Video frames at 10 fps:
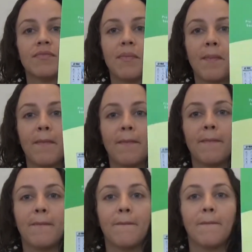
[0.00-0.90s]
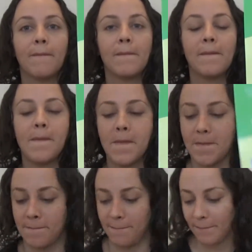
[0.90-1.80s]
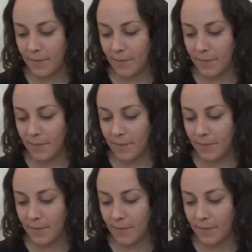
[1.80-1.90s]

(no one is talking)